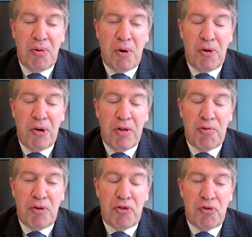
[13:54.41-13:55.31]
what are his
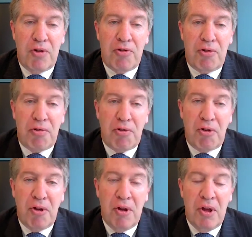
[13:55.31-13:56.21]
real choices
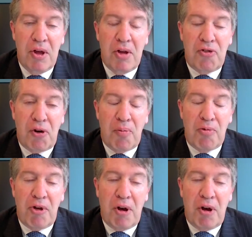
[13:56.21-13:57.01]
in terms